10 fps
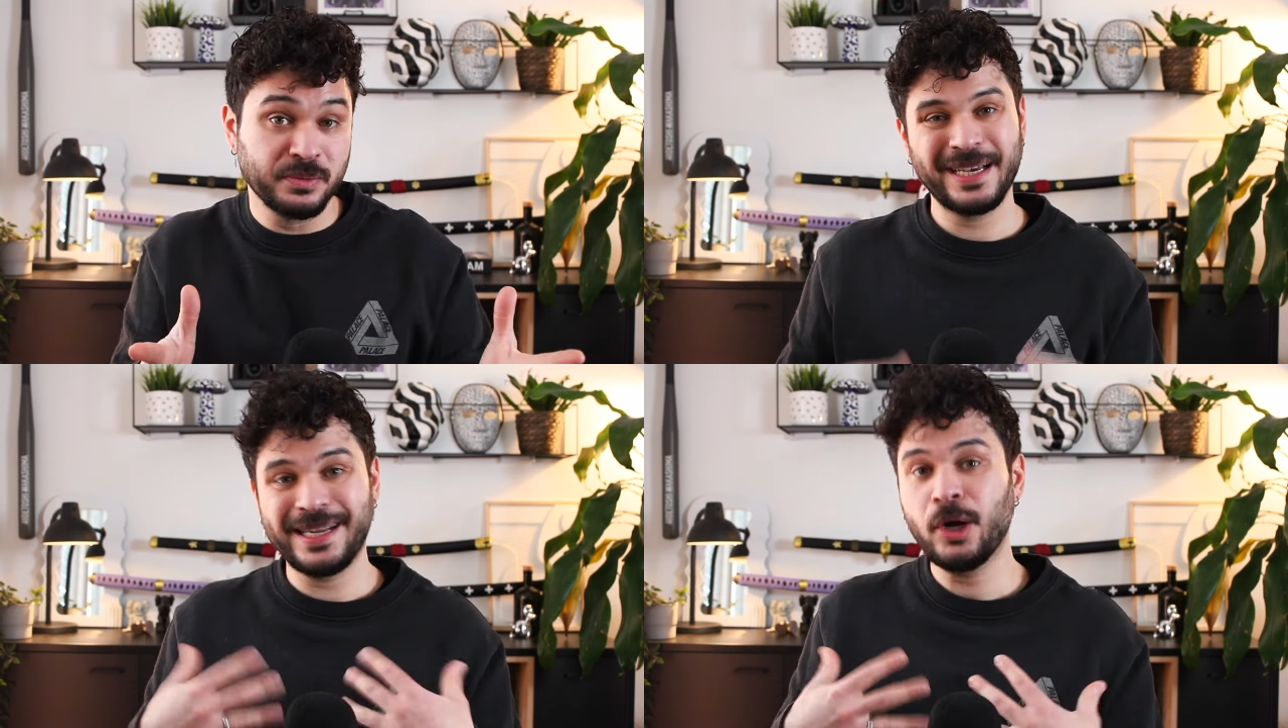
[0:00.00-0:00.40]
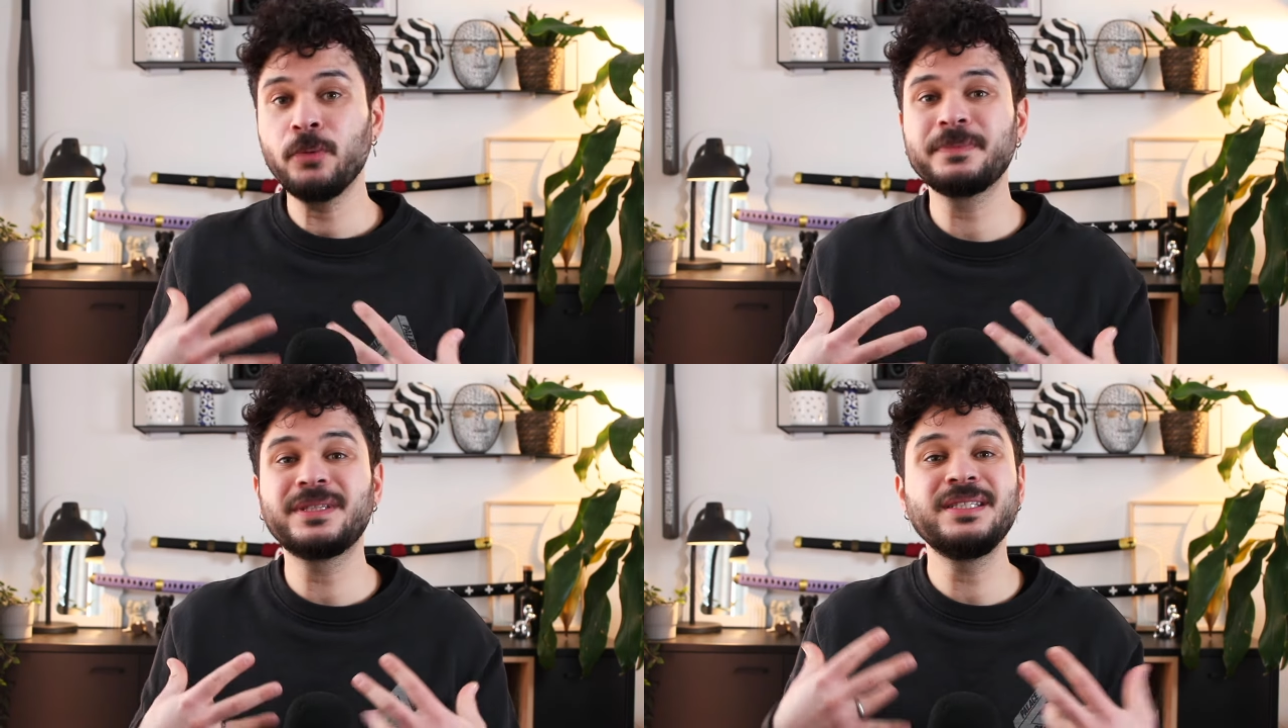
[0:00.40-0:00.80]
And I
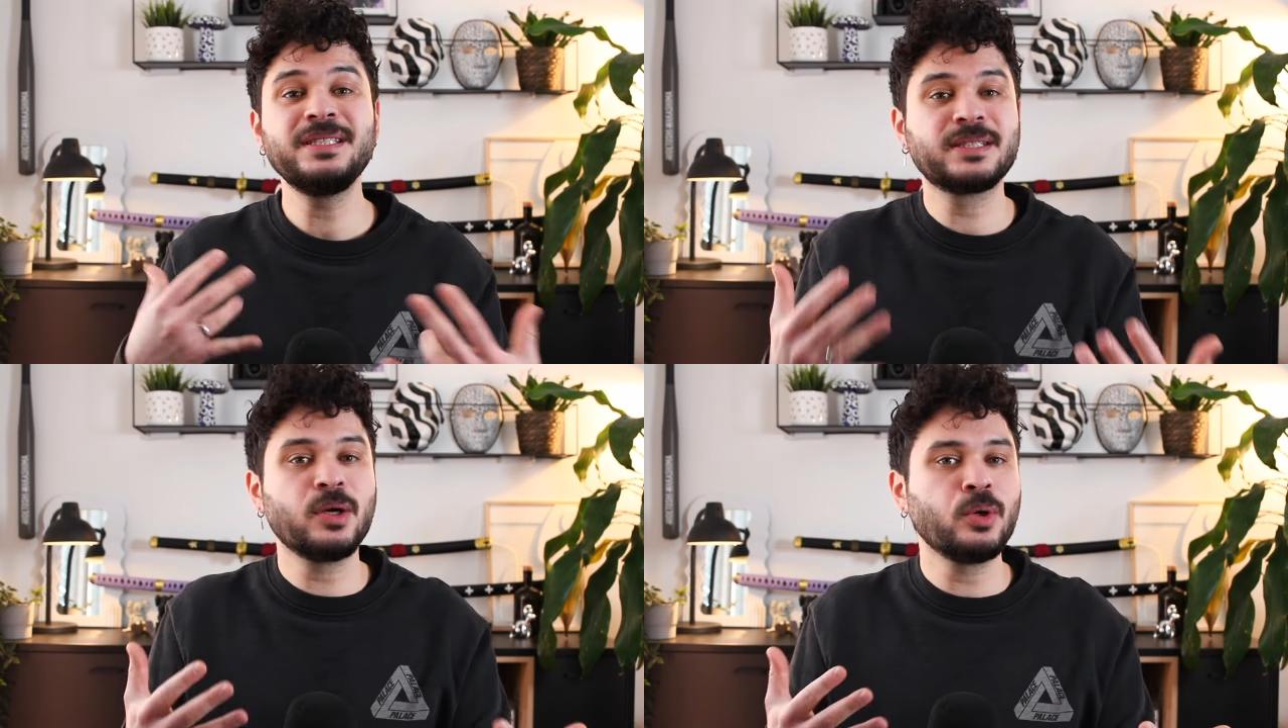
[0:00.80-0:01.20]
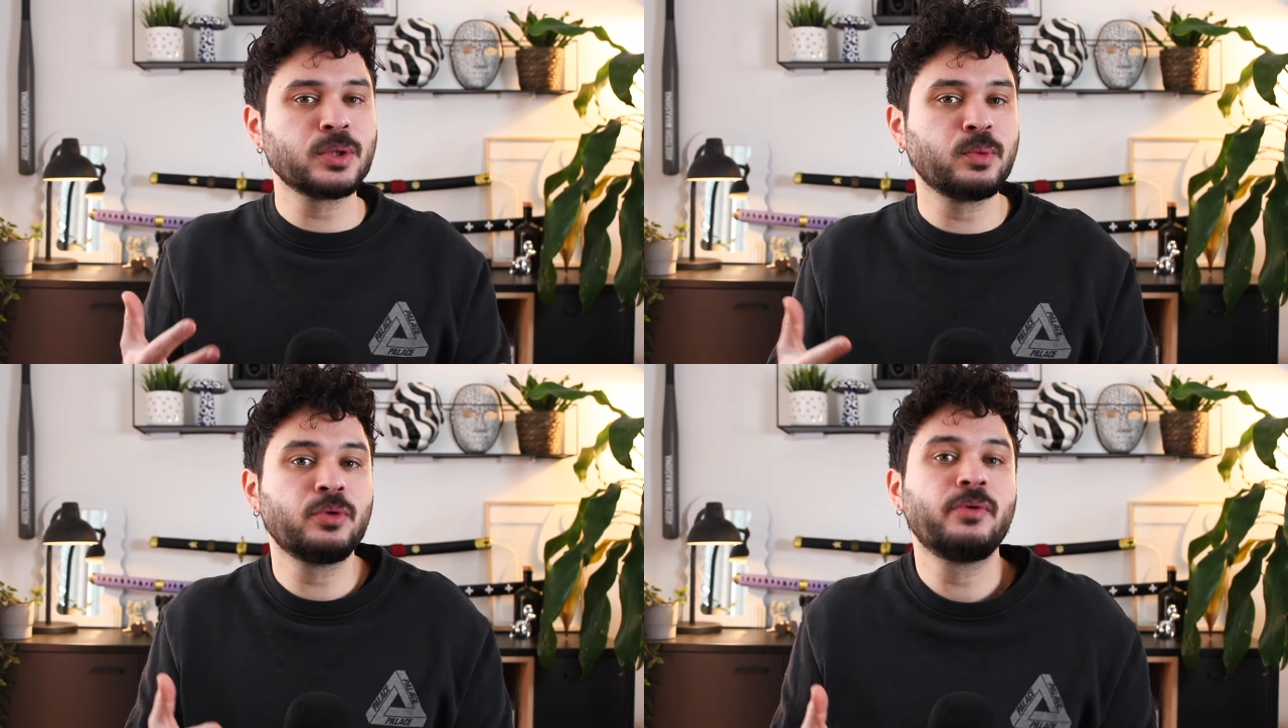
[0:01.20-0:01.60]
hope these
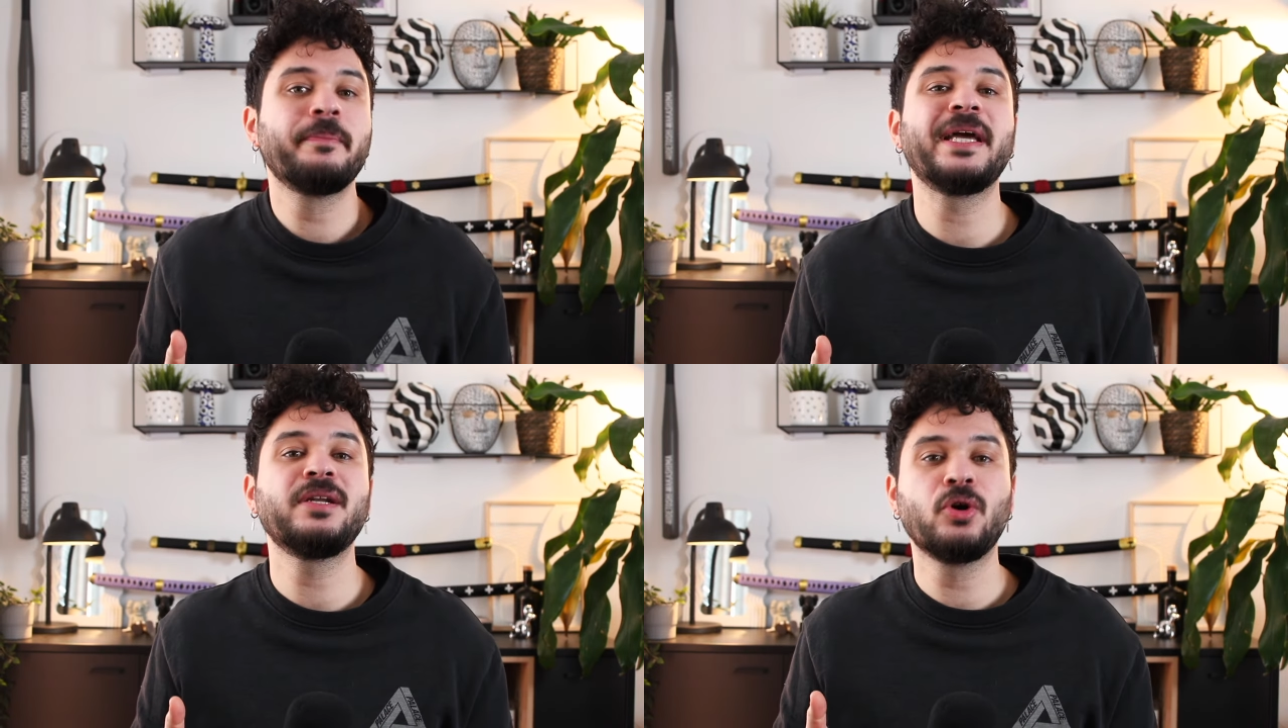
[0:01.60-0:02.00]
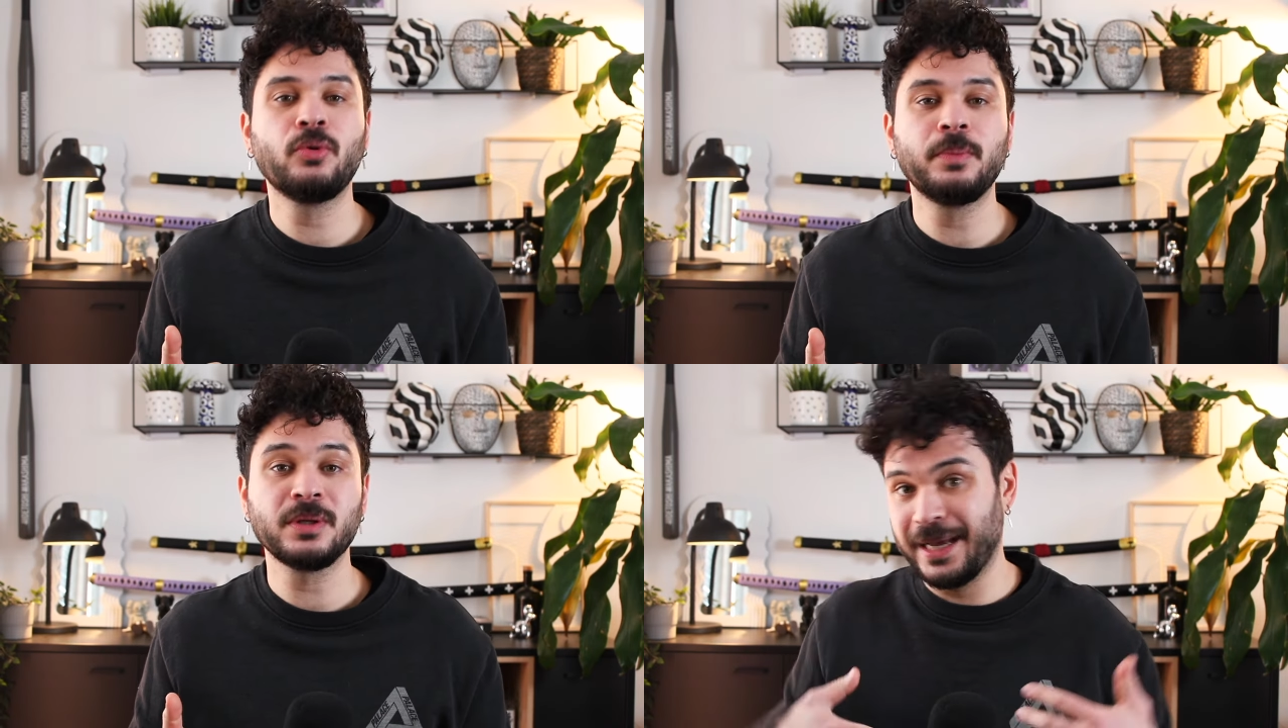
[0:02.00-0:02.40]
goals will remain
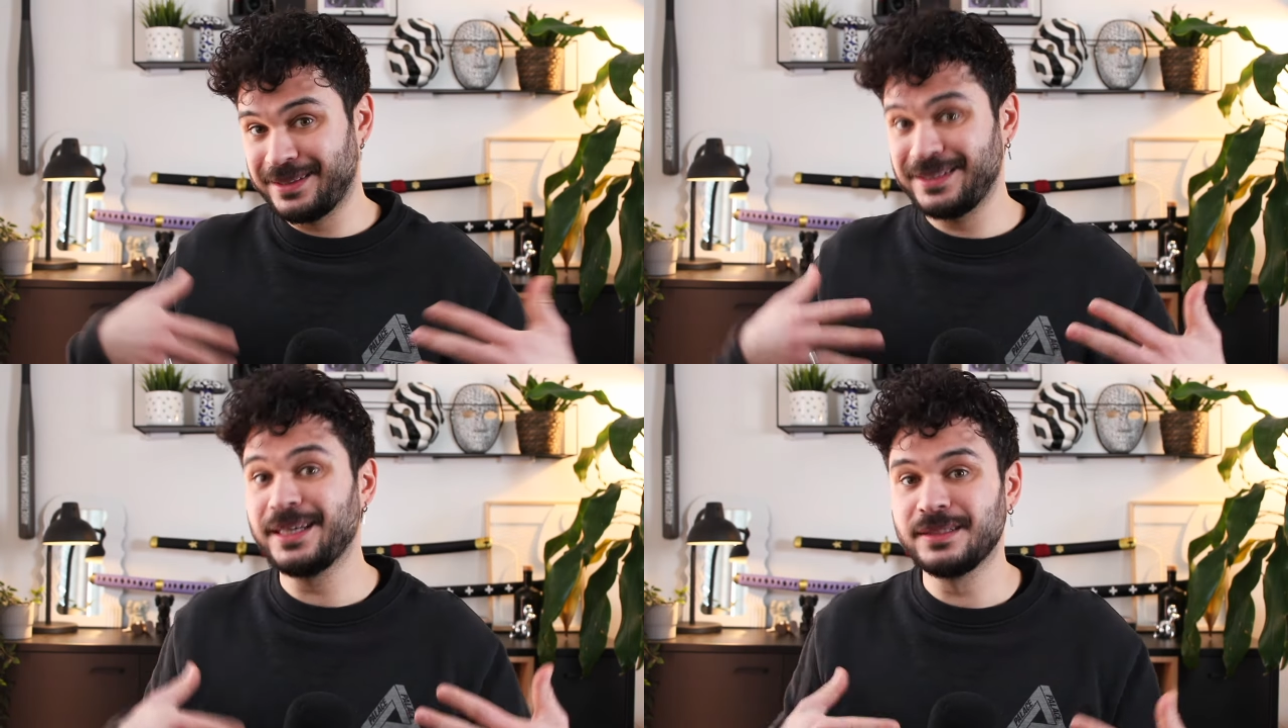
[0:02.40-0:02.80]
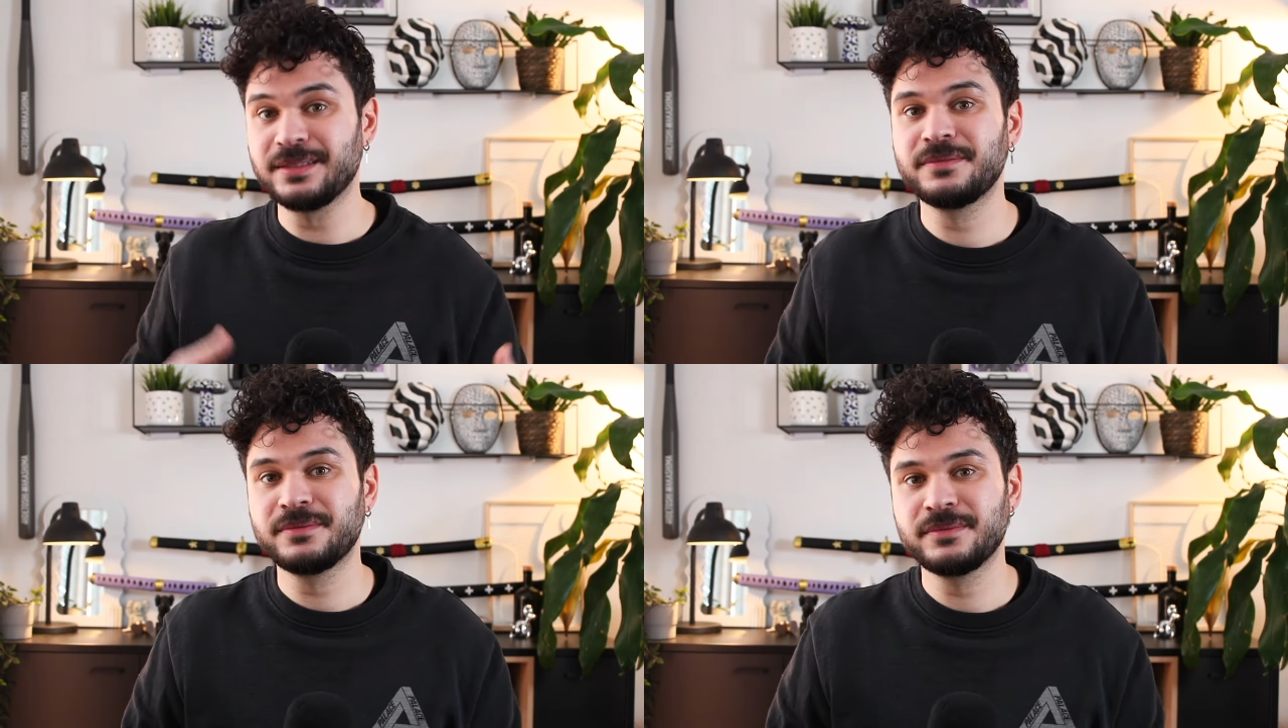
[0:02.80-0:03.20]
noble at the end.
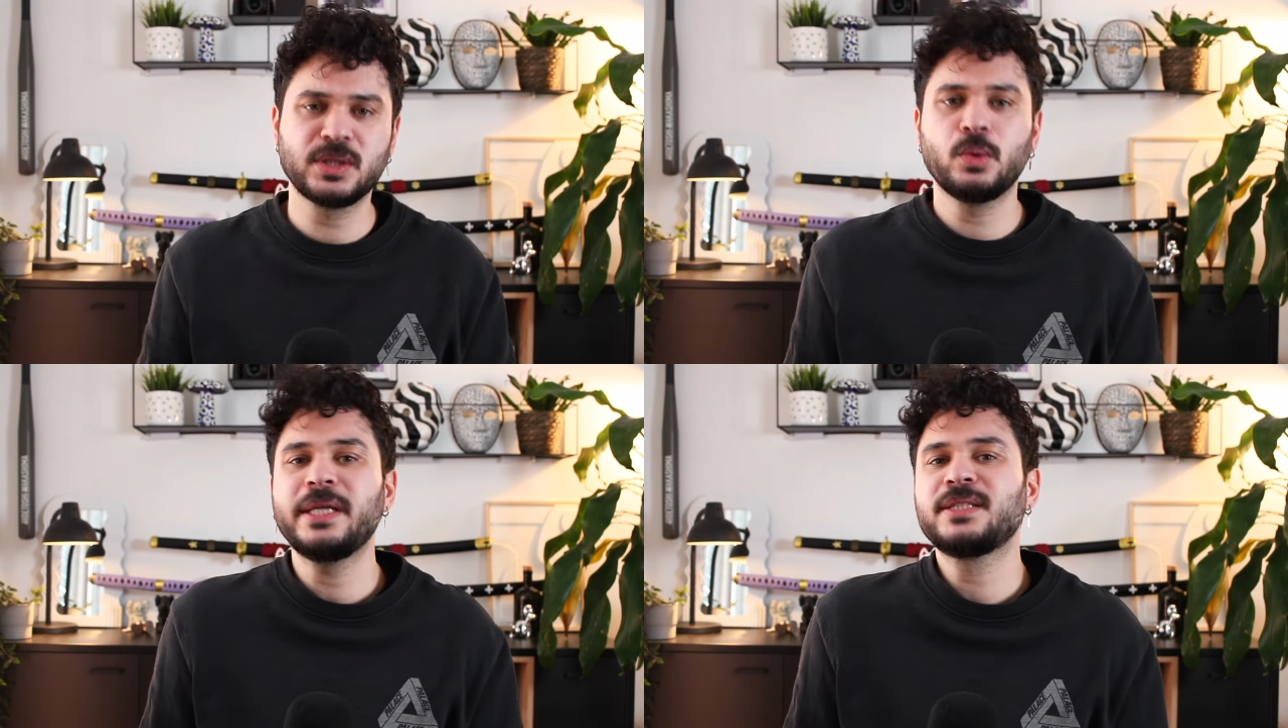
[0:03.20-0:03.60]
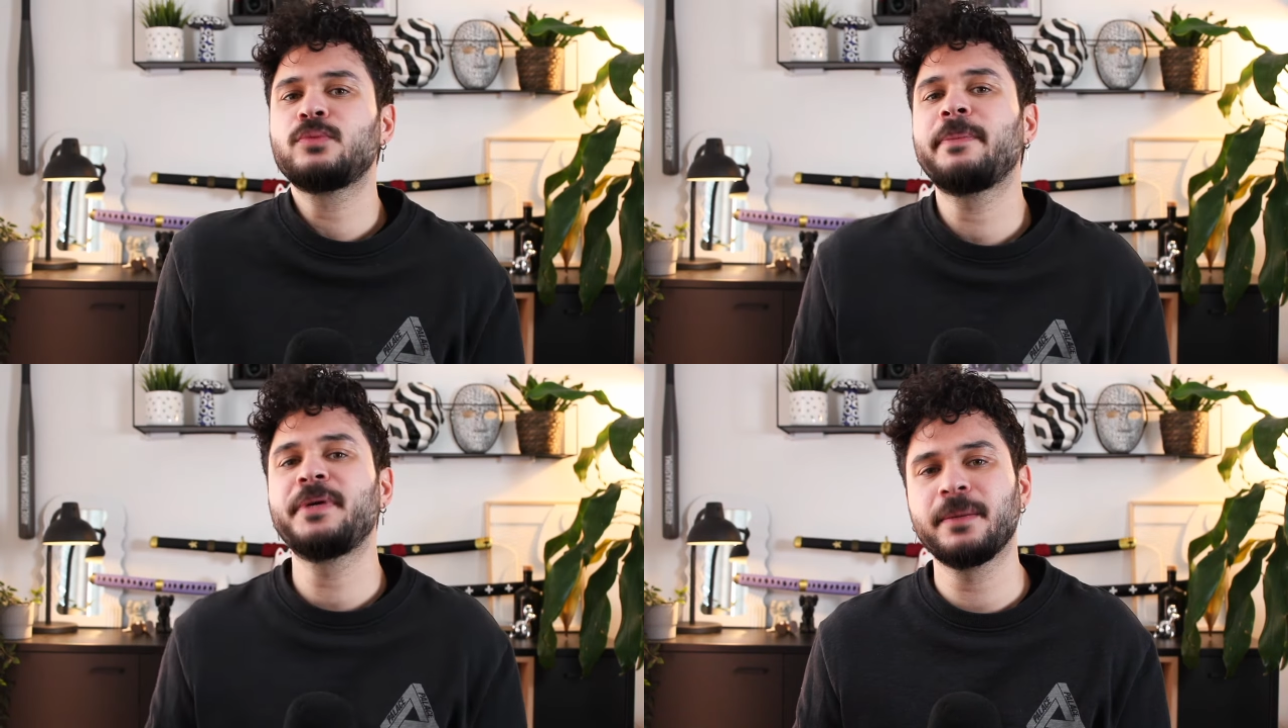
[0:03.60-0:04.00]
So let's
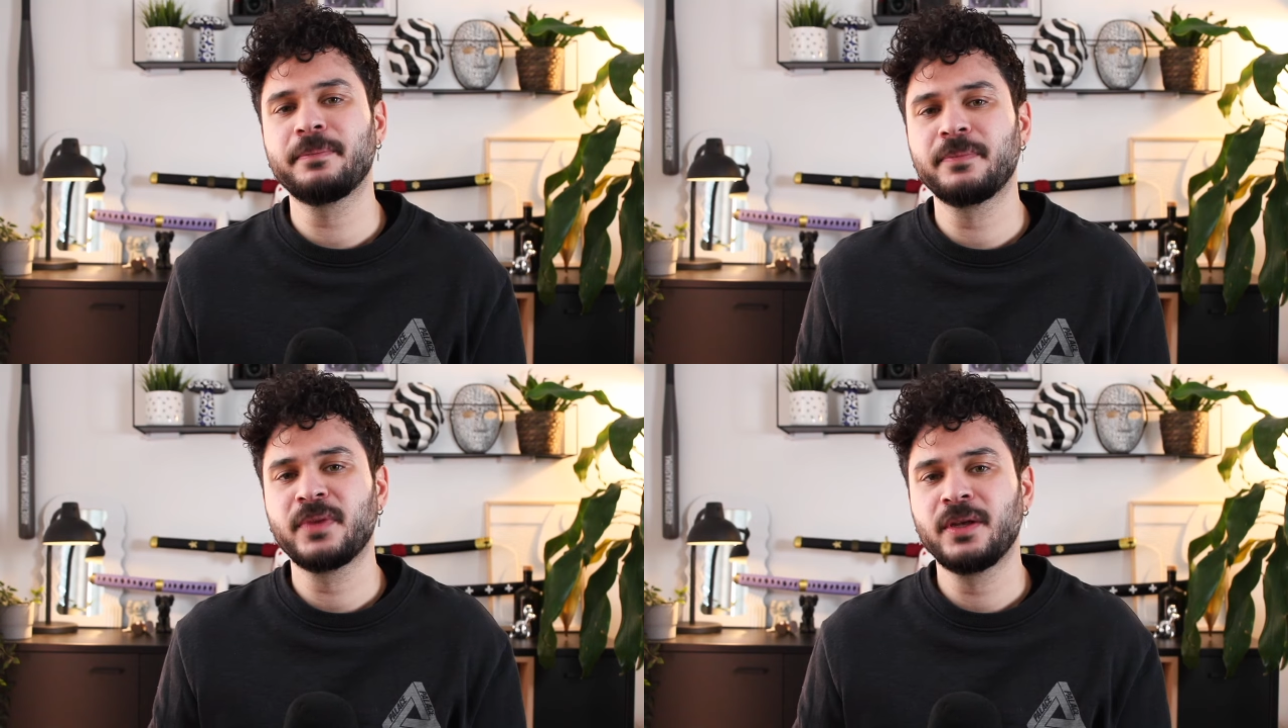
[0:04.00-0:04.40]
wrap it up.